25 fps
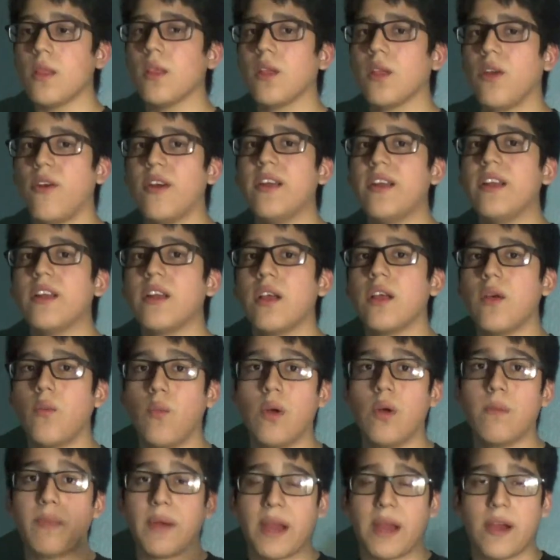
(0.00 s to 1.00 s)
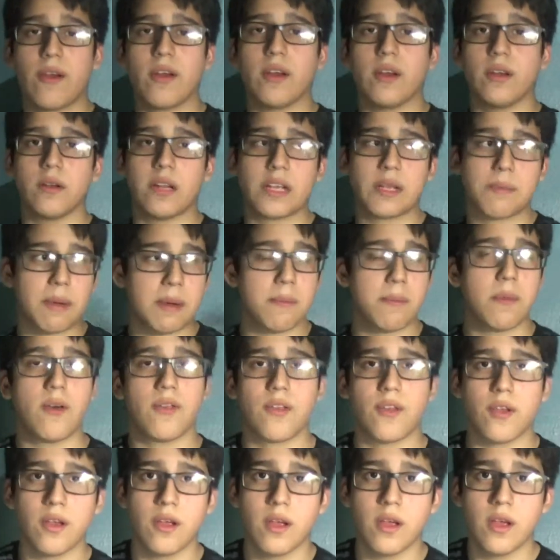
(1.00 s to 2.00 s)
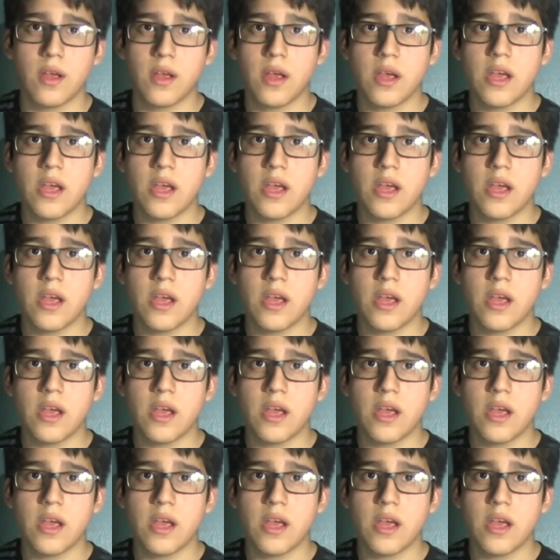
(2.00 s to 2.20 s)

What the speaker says: All right, one parent, like my mother.